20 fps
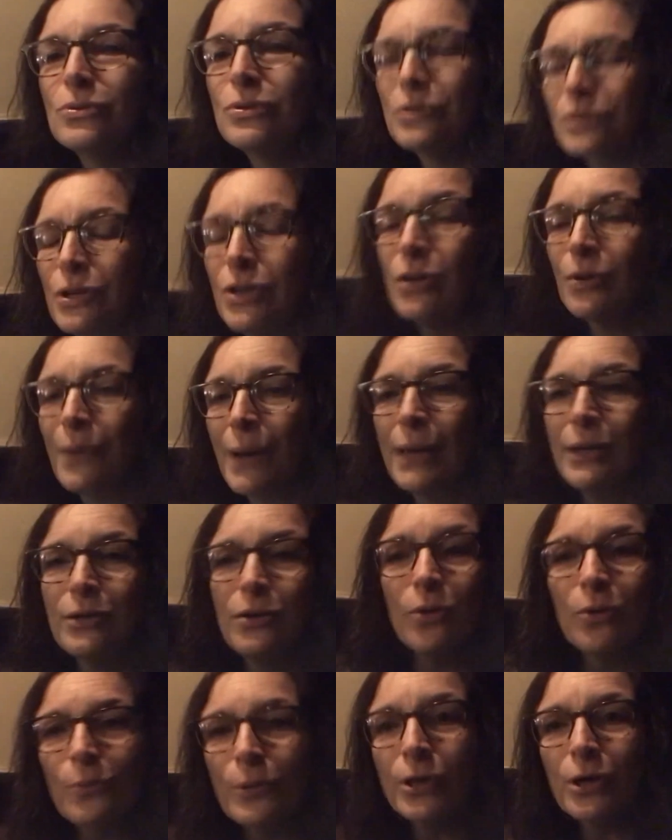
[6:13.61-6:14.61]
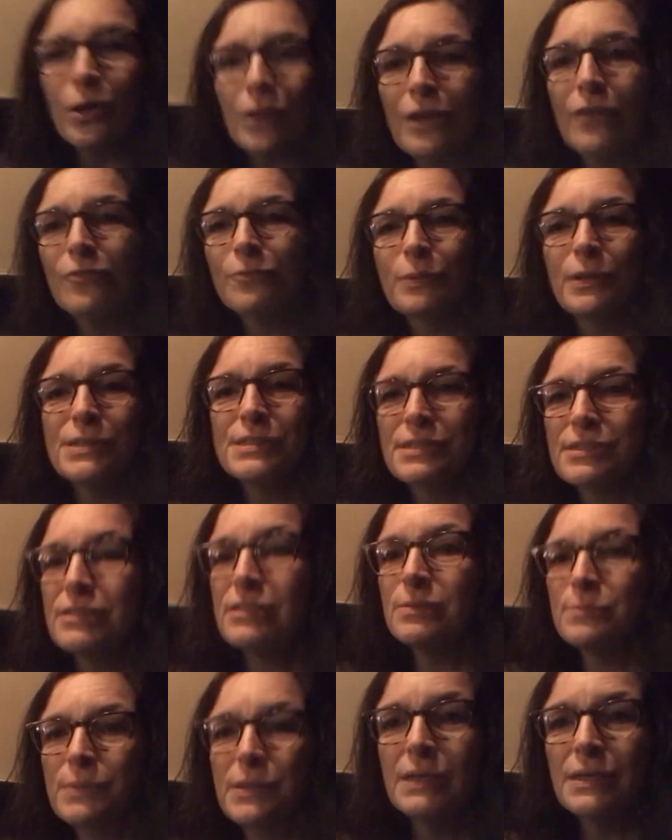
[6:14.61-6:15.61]
you know, I know we all have places
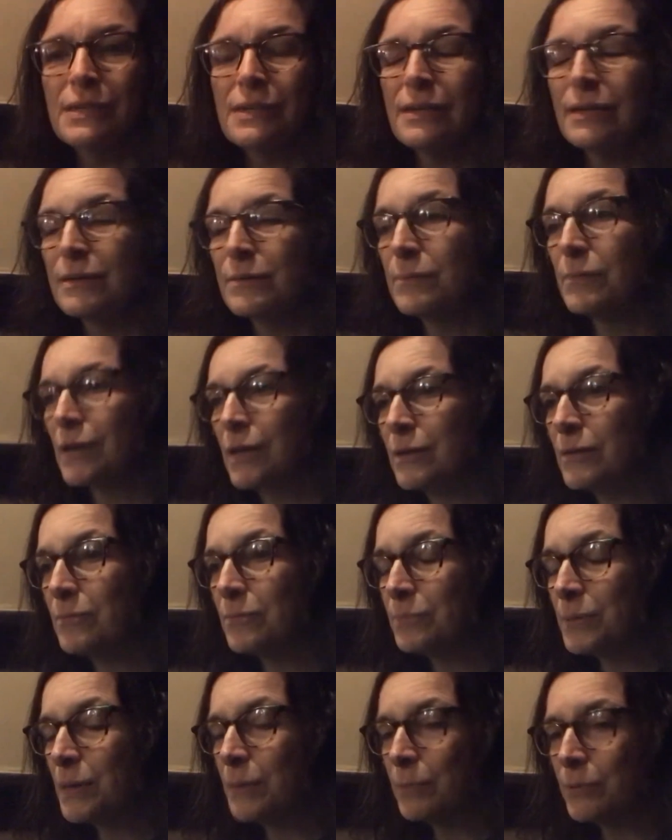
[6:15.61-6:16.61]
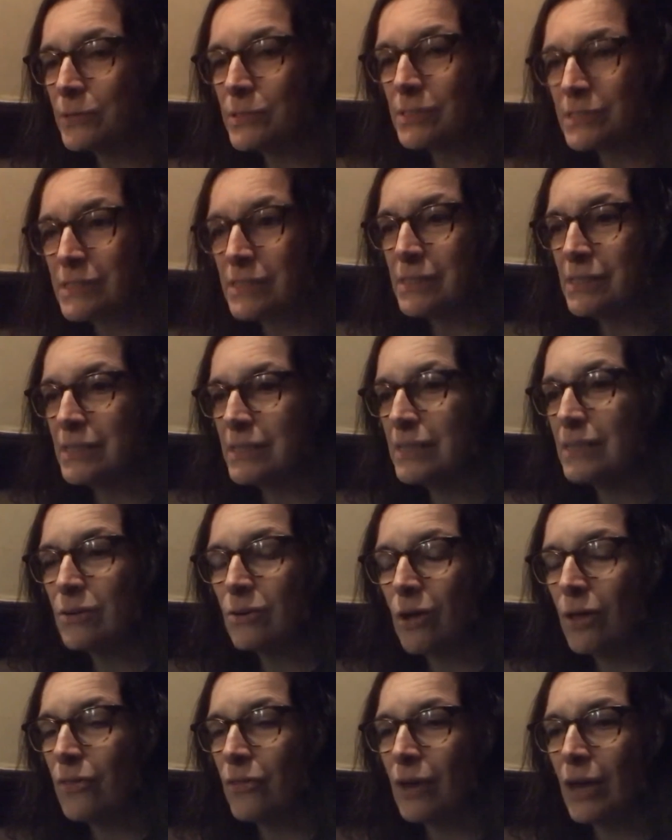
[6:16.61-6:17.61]
to be and, and people to see and
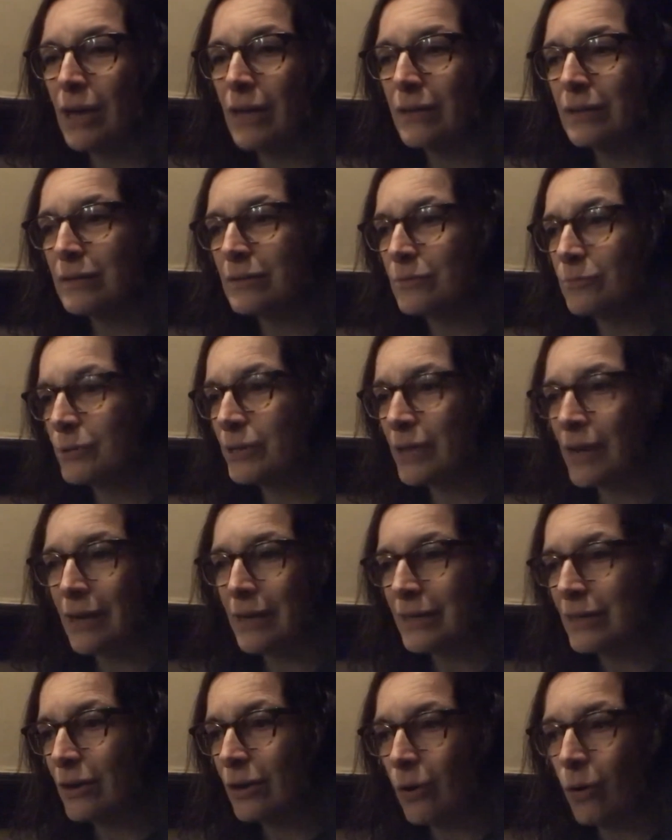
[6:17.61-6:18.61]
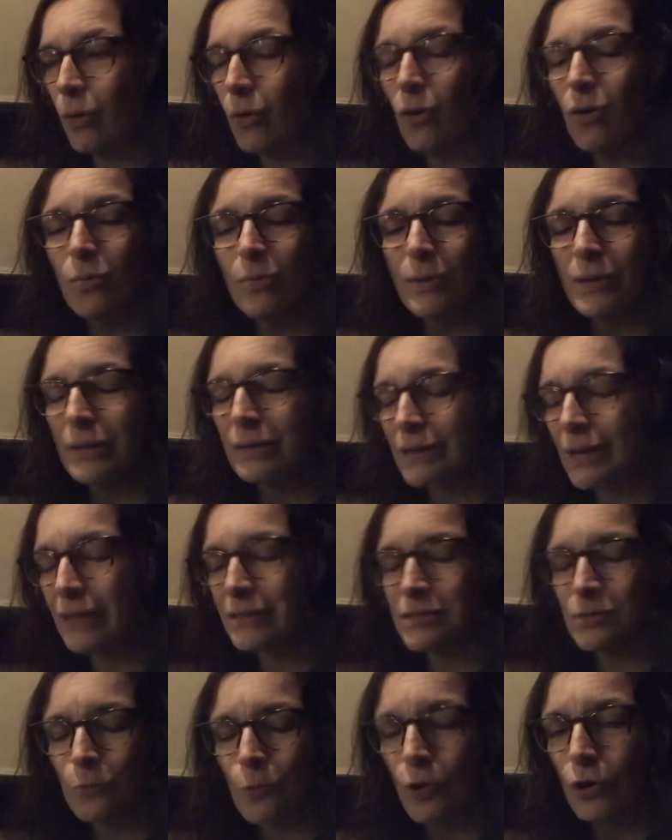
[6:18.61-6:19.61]
all that, and we got to get home and got
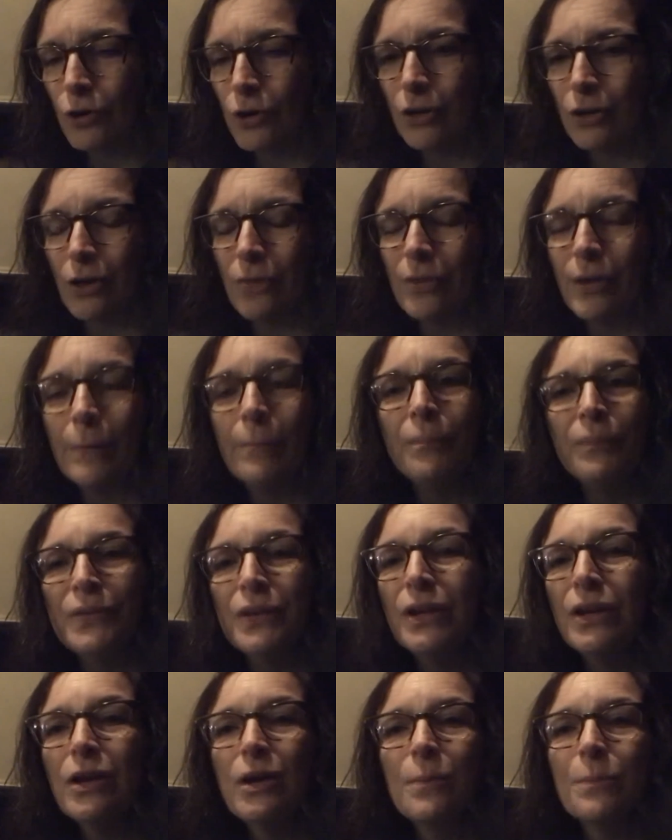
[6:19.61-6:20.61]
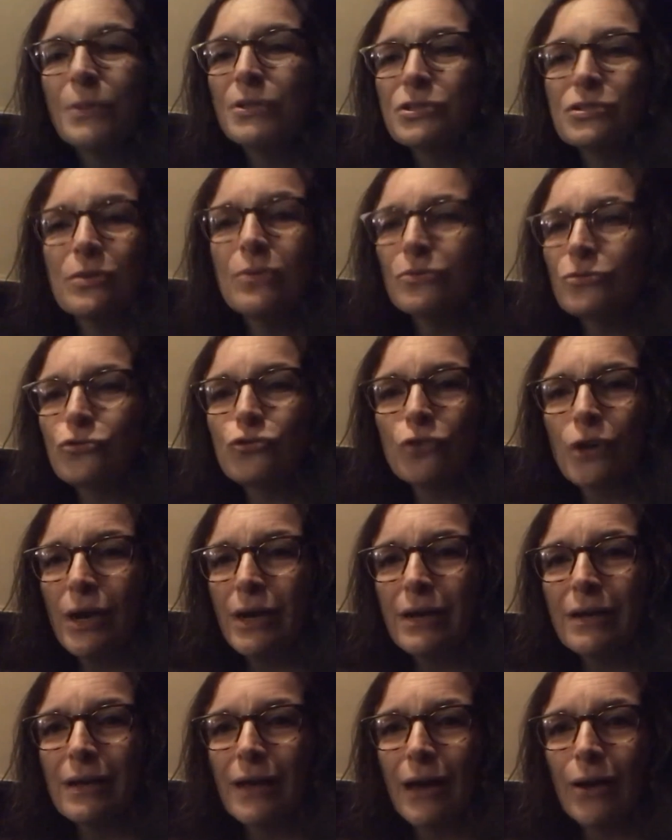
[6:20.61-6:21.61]
to work and all that. But don't try
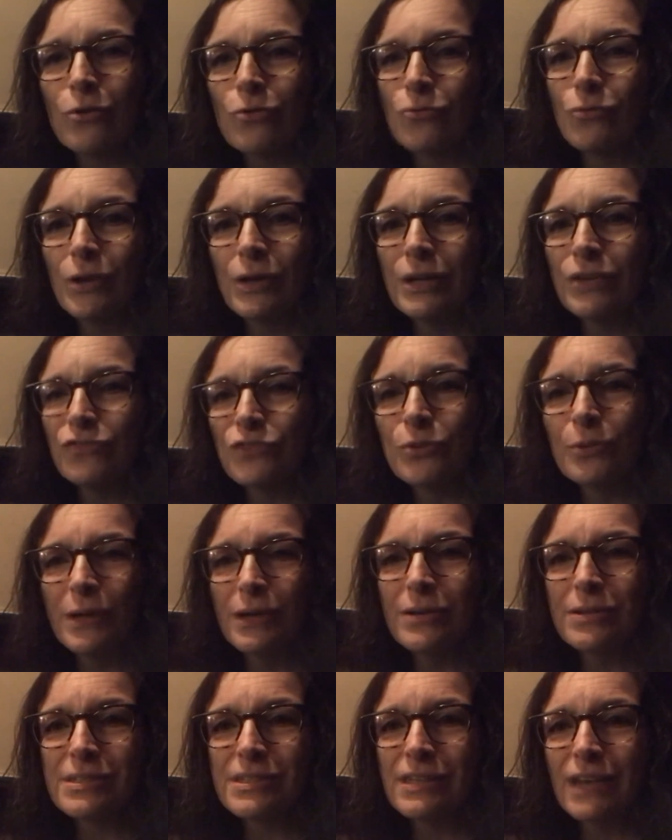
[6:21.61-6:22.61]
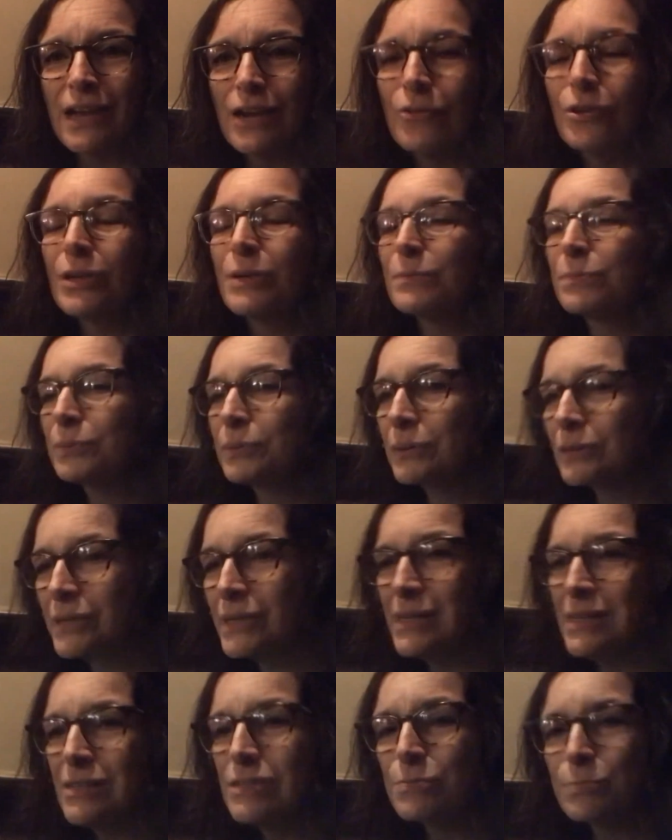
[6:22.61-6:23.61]
to outrun. If you hear a siren,
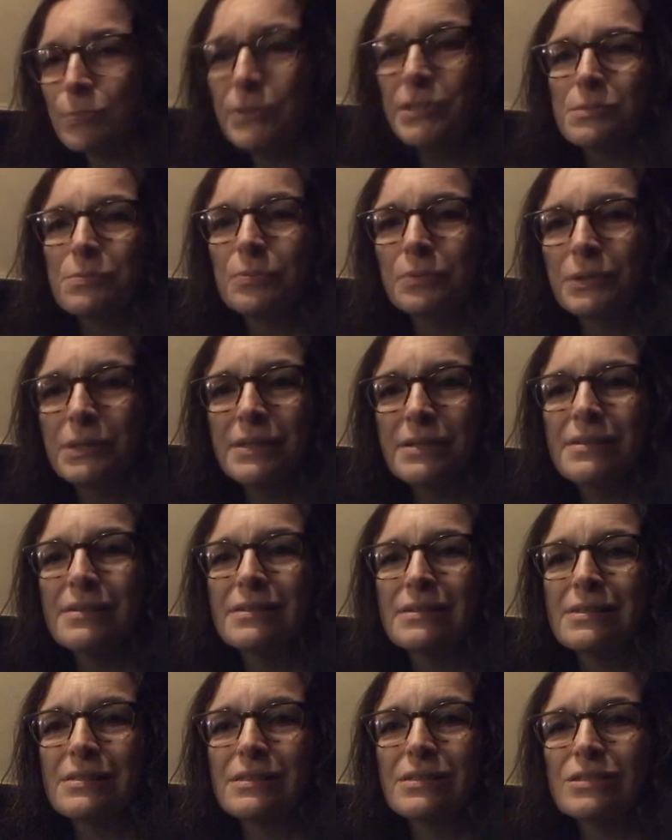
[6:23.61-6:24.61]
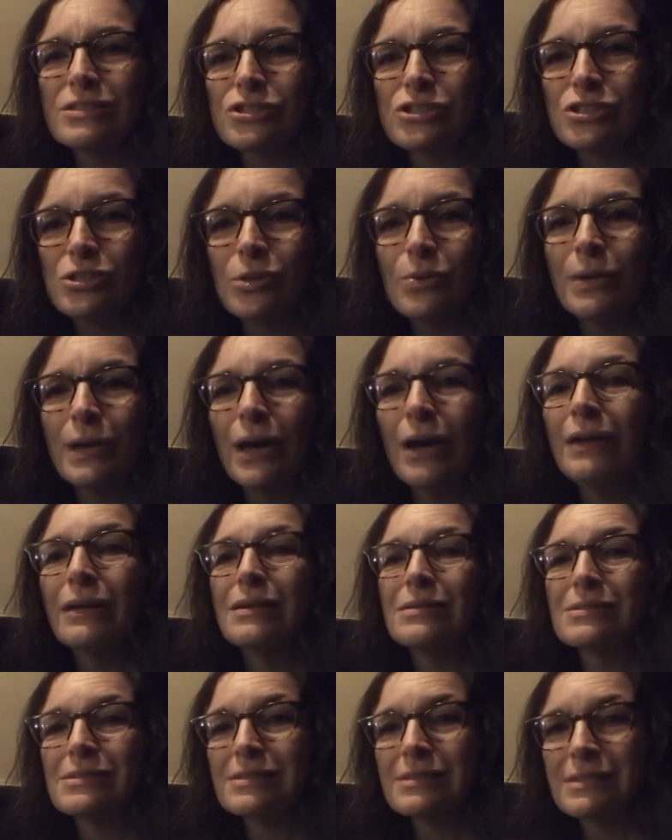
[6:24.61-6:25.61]
please, please, please slow down
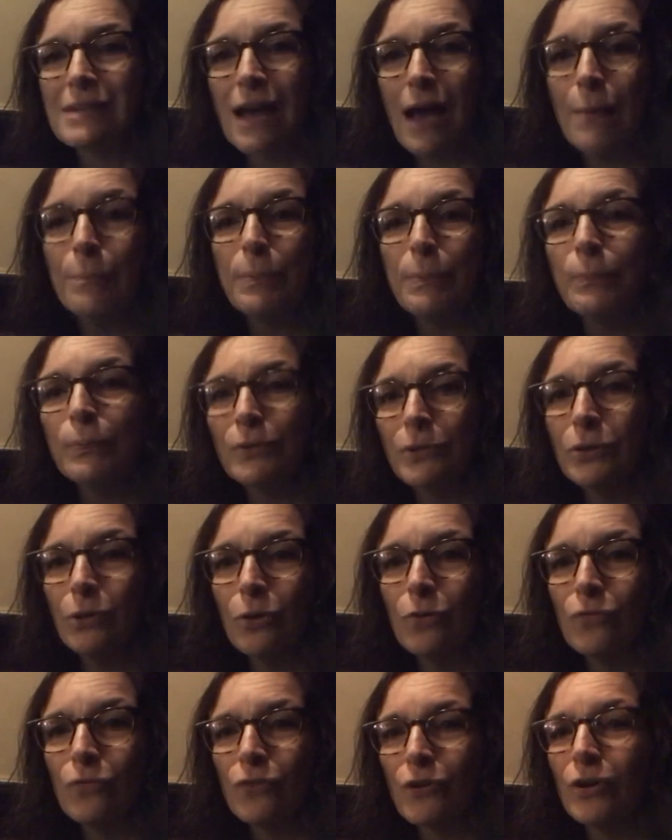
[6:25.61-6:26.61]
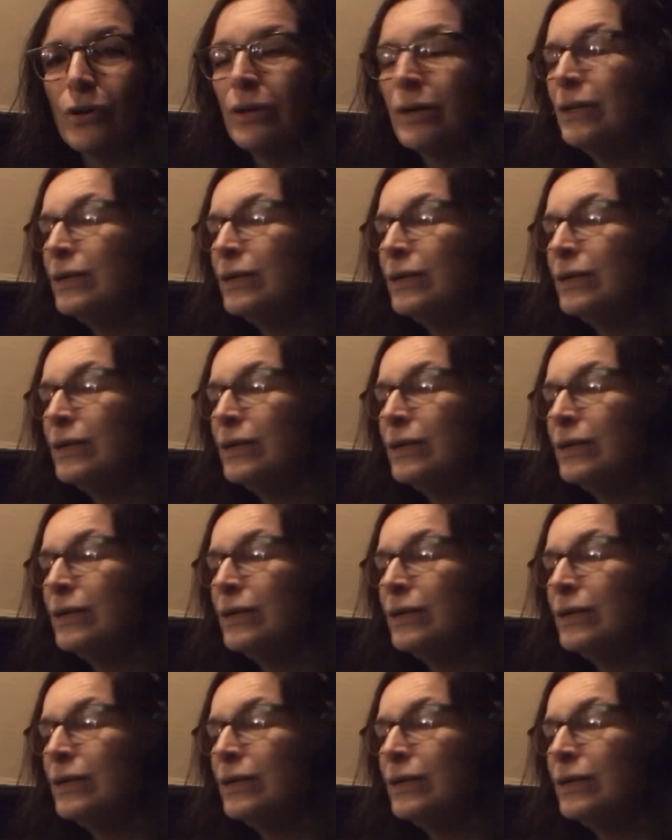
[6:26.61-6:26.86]
and stop, pull over.